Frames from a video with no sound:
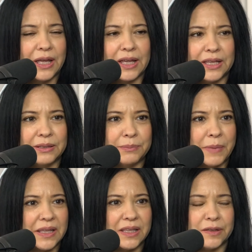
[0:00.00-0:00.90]
and
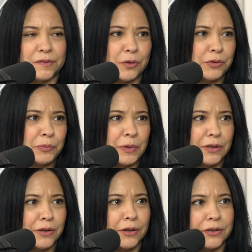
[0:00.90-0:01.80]
my thing has always been
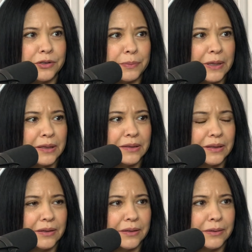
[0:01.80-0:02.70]

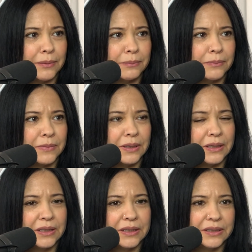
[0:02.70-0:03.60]
encouragement.
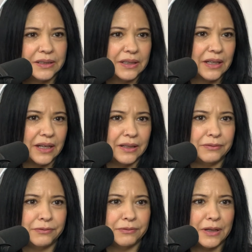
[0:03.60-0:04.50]
I
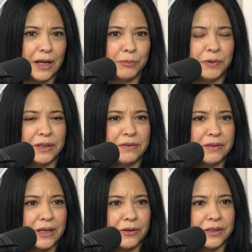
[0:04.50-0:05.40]
believe
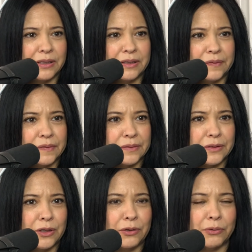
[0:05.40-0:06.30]
that our kids,
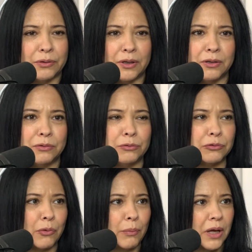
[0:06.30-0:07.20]
they can do
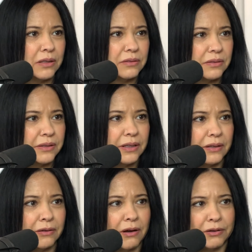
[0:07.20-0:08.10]
so much. They
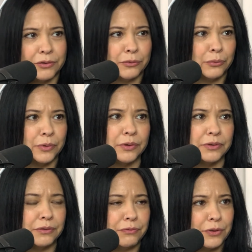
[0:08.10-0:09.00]
can conquer the
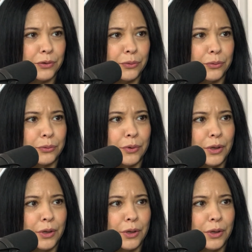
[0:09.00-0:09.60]
world if you